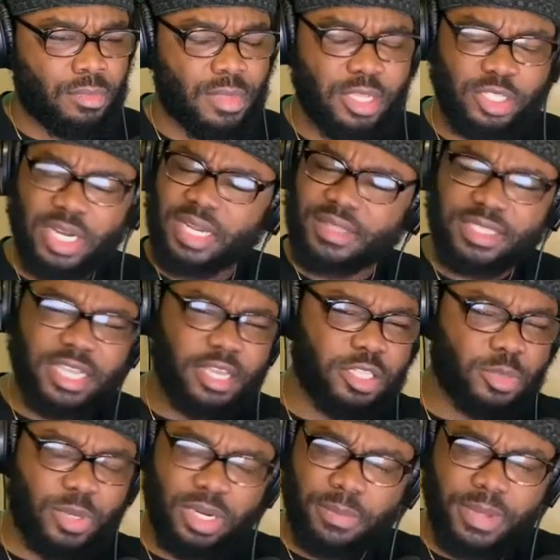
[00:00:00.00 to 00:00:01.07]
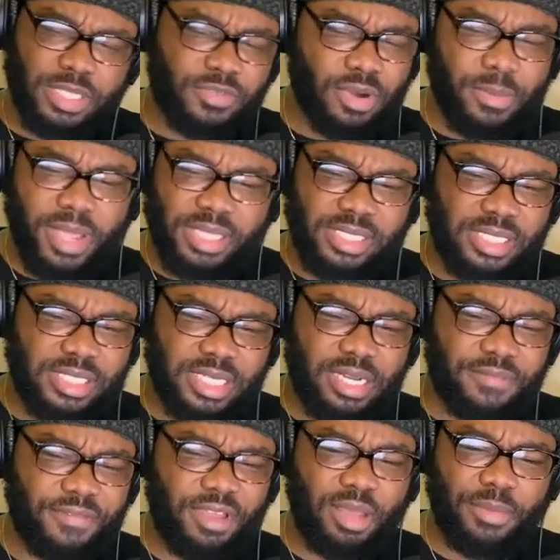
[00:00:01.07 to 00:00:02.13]
Jonathan Taylor is one of the best running backs in this
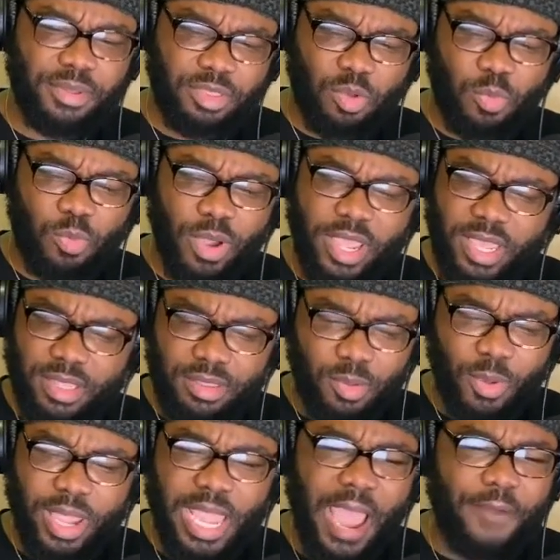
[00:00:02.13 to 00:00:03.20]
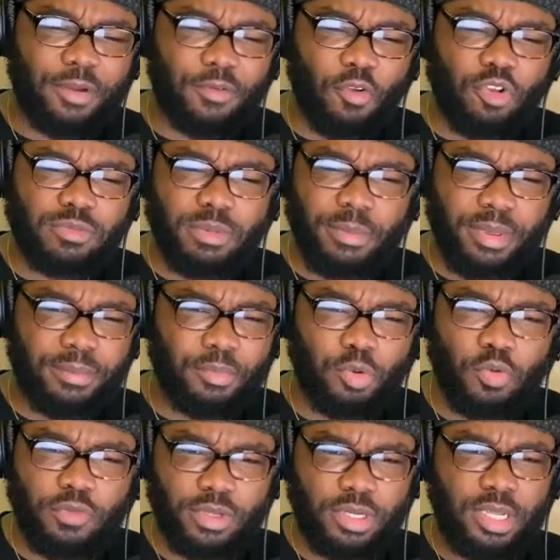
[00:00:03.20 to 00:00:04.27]
NFL, but the way Howie Roseman been
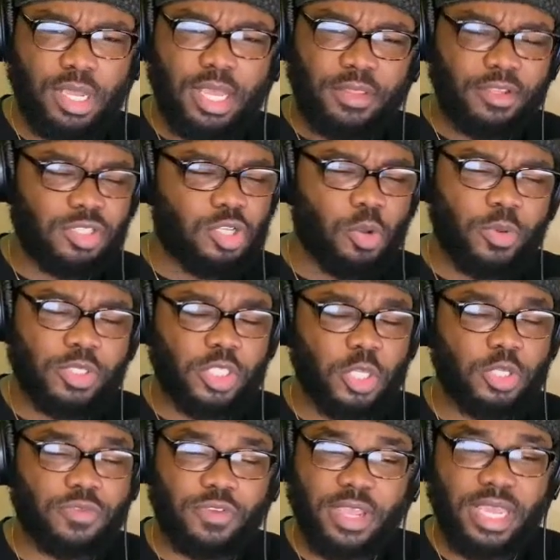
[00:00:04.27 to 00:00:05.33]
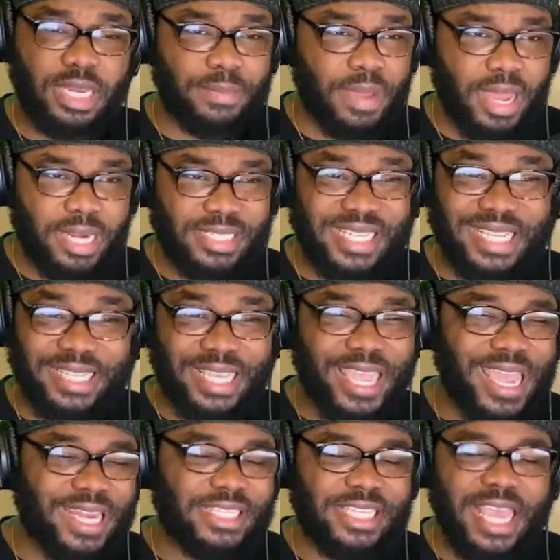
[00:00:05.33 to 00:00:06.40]
moving, there's no excuse for anybody. Jonathan
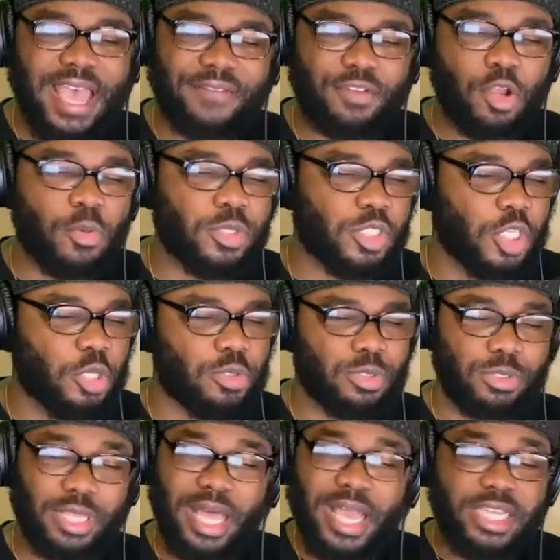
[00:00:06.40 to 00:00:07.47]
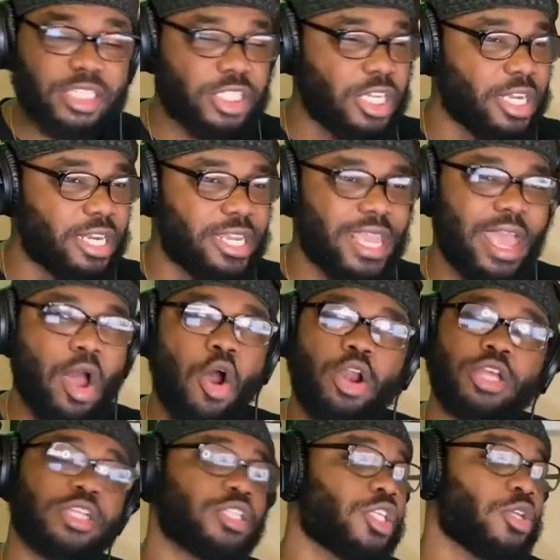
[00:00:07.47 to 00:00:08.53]
Gannon should have no excuses. Last year, he had all
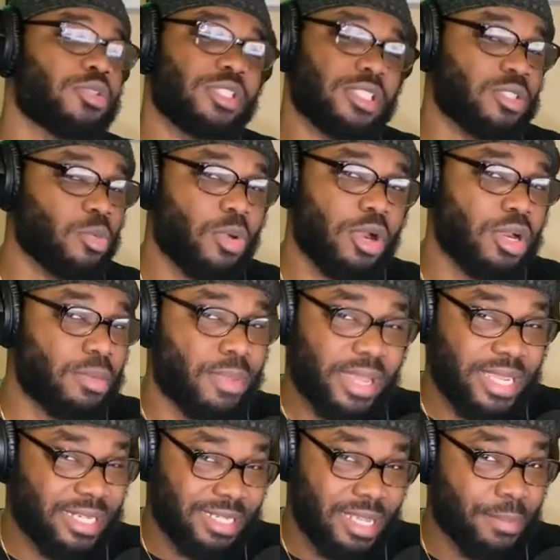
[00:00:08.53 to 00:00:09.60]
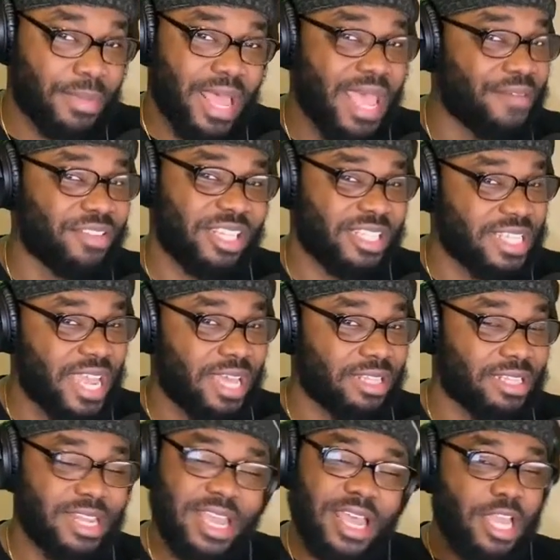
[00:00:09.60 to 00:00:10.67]
the excuses in the world about him not having the talent.
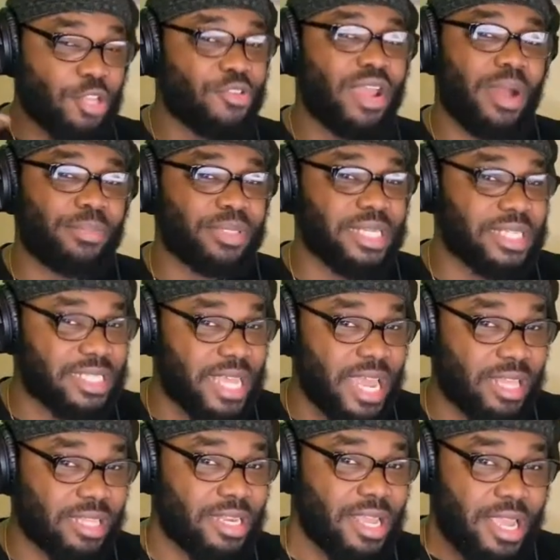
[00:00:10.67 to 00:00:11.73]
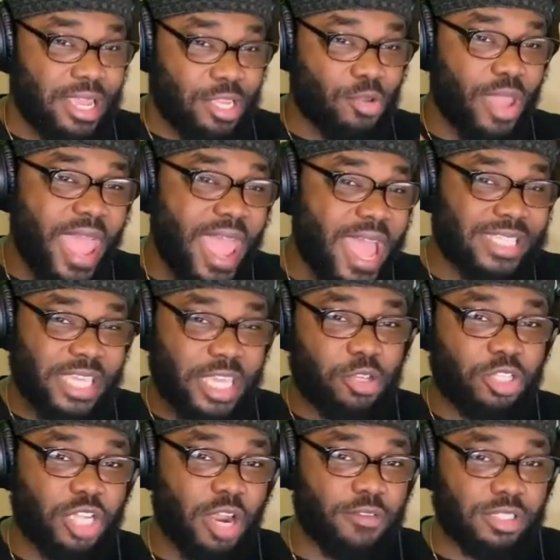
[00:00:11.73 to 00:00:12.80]
You got plenty of talent. You ask and you
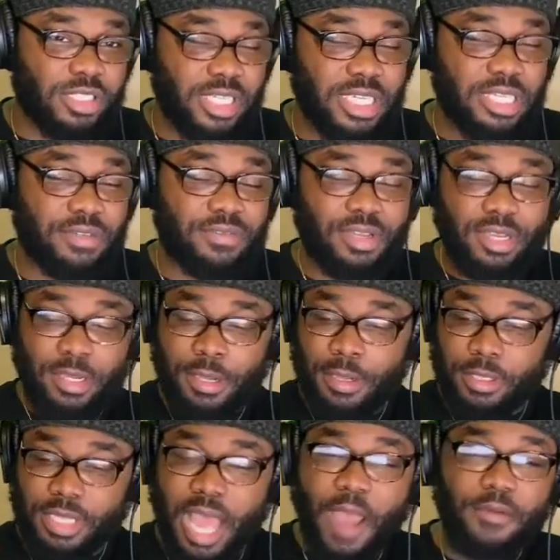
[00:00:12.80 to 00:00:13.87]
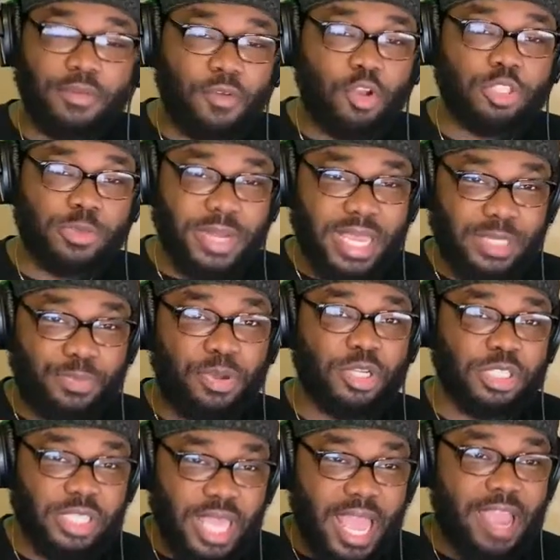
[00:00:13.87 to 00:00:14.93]
shall receive. Howie Roseman has
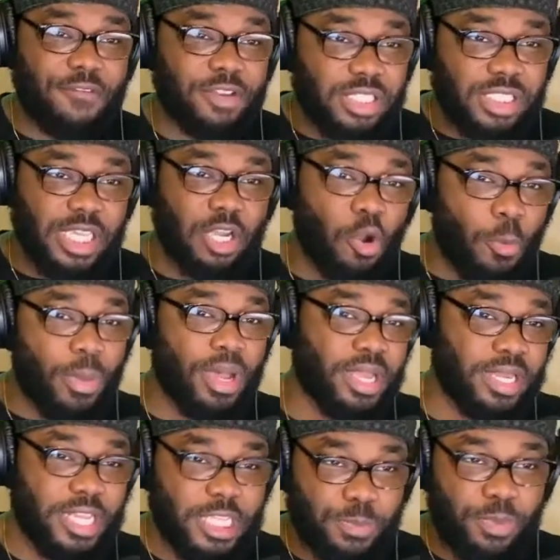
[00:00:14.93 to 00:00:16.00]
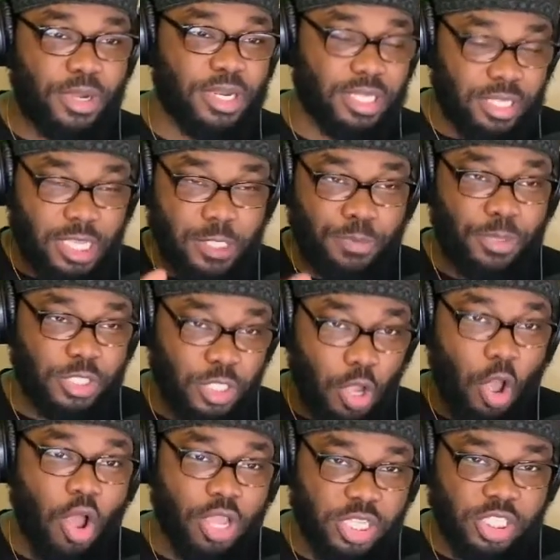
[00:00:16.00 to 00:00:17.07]
pushed every single button. He's pushing
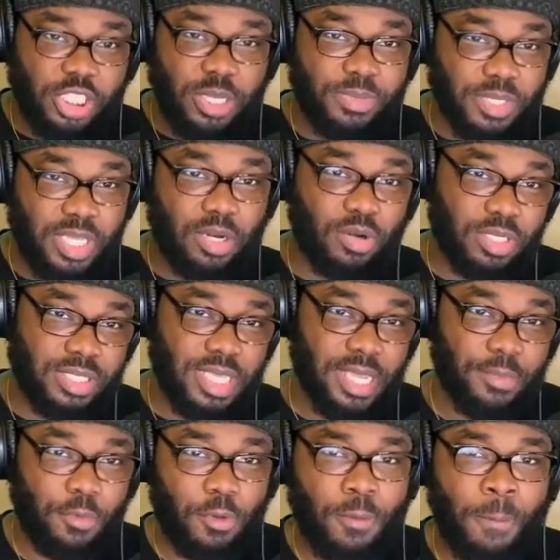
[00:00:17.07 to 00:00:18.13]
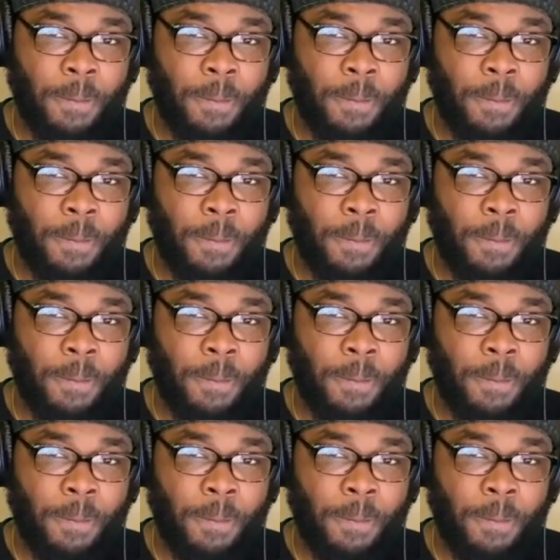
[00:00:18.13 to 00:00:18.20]
all his chips in on the table.